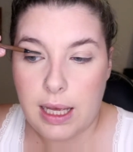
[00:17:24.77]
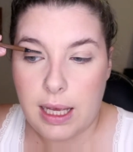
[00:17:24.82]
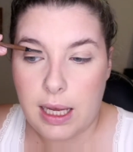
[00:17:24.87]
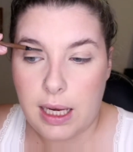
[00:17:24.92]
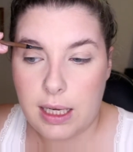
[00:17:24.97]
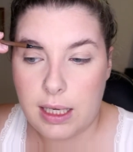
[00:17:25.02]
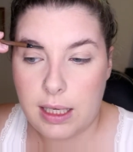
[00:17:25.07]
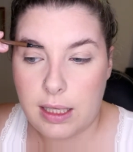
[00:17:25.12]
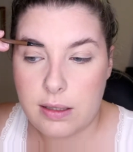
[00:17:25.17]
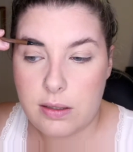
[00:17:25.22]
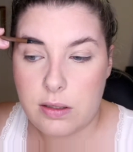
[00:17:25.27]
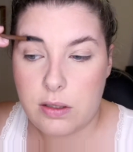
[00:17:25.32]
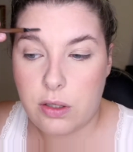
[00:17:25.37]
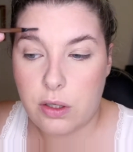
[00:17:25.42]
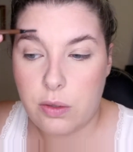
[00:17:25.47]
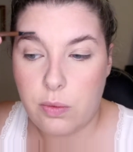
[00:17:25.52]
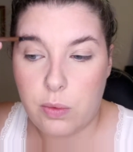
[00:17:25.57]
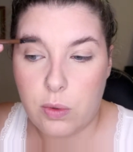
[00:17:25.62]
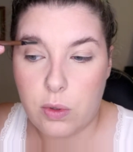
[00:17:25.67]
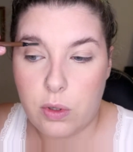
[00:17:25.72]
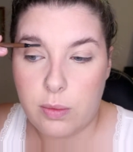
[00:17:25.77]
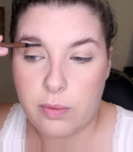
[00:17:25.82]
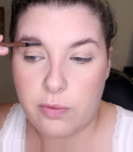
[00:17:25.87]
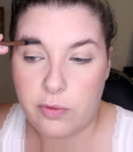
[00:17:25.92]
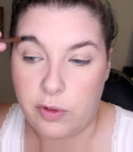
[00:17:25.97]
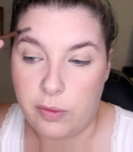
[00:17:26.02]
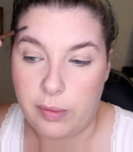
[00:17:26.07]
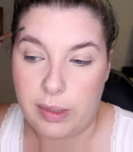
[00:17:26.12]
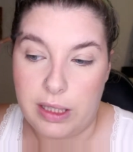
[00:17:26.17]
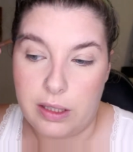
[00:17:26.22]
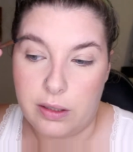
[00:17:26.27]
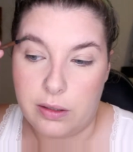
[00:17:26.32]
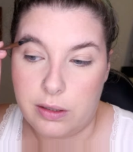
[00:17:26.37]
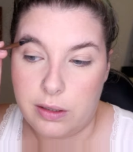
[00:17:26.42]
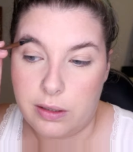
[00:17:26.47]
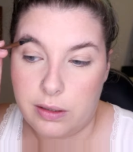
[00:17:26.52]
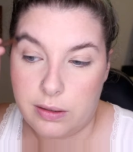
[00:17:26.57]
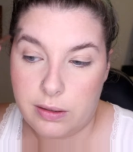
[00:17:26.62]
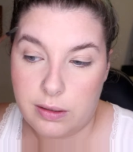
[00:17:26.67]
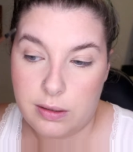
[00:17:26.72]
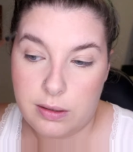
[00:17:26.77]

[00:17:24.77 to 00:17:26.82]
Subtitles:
It is too warm for me though.